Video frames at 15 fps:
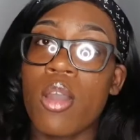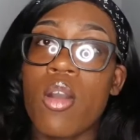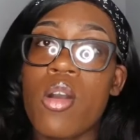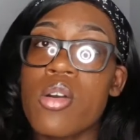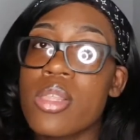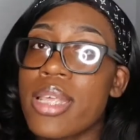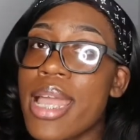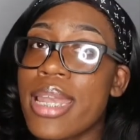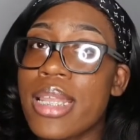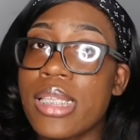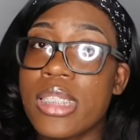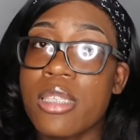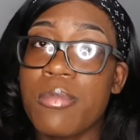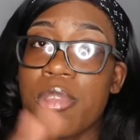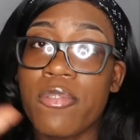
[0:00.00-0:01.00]
all that
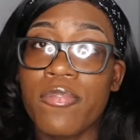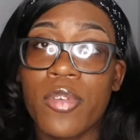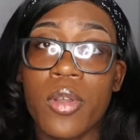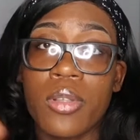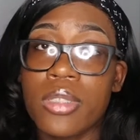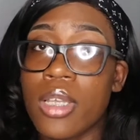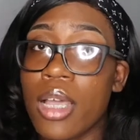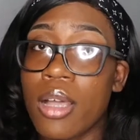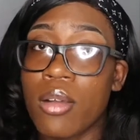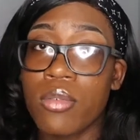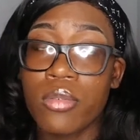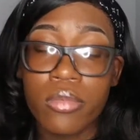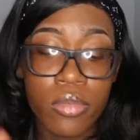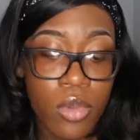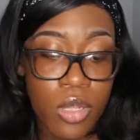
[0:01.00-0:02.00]
needs to be filled
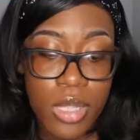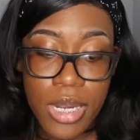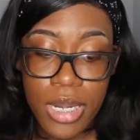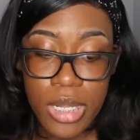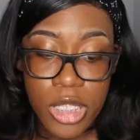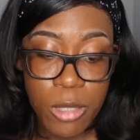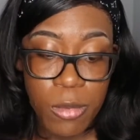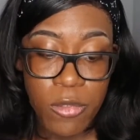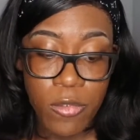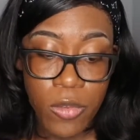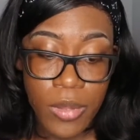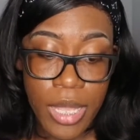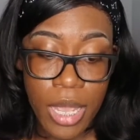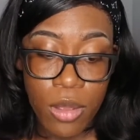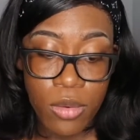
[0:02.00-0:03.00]
out all that needs to be
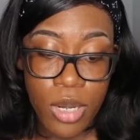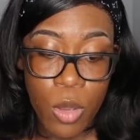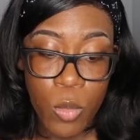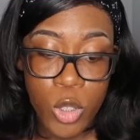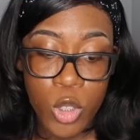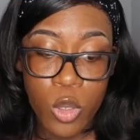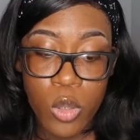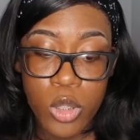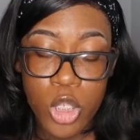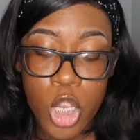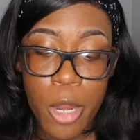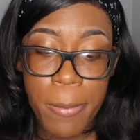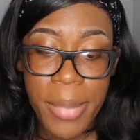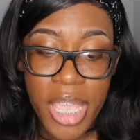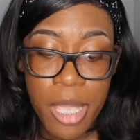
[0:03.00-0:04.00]
filled out now when you go to
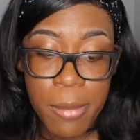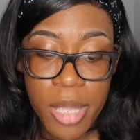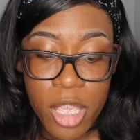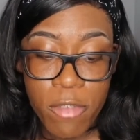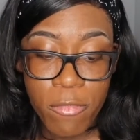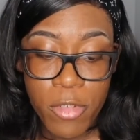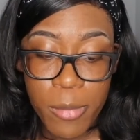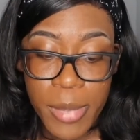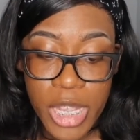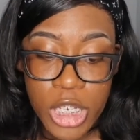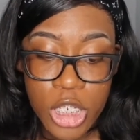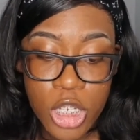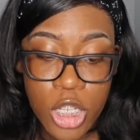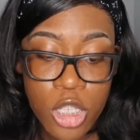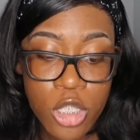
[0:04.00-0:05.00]
your payment
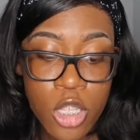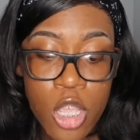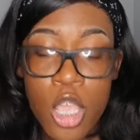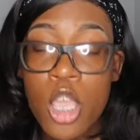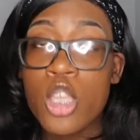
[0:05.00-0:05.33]
information